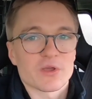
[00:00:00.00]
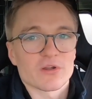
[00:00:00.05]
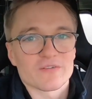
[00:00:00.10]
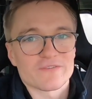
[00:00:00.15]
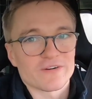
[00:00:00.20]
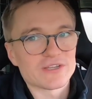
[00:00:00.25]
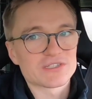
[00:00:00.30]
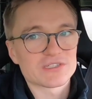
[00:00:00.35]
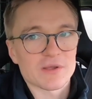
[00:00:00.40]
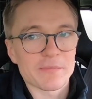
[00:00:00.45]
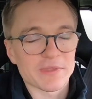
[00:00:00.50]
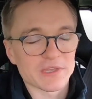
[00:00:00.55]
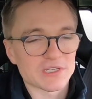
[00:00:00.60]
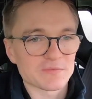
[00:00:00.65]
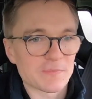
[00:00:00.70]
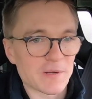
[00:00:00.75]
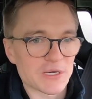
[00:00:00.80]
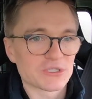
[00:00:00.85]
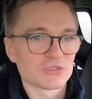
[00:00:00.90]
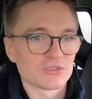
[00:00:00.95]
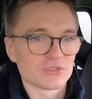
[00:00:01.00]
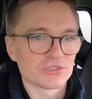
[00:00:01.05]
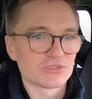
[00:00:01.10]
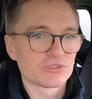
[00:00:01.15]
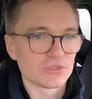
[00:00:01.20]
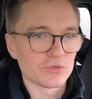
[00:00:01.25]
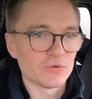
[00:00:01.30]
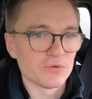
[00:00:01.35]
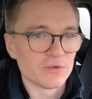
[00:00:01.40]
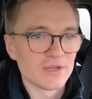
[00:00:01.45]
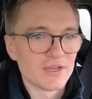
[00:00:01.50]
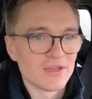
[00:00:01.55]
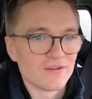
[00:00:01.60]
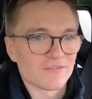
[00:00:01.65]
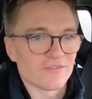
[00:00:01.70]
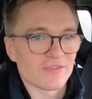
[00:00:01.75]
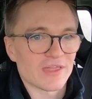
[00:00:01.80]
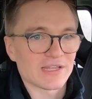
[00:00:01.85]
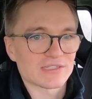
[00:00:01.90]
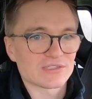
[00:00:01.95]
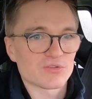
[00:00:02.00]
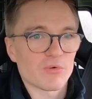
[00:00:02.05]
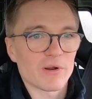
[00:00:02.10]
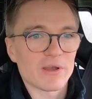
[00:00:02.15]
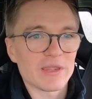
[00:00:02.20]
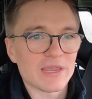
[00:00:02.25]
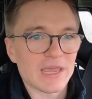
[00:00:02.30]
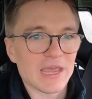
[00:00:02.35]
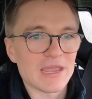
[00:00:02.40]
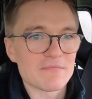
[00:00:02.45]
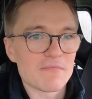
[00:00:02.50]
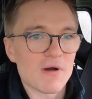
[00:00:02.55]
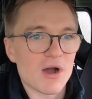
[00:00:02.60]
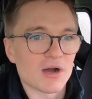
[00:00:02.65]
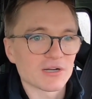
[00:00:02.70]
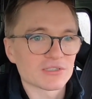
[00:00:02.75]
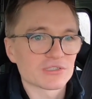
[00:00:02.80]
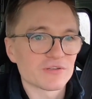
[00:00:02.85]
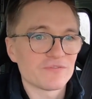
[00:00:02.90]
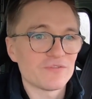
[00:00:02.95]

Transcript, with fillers: We've got to find something special to do for that twenty K mark.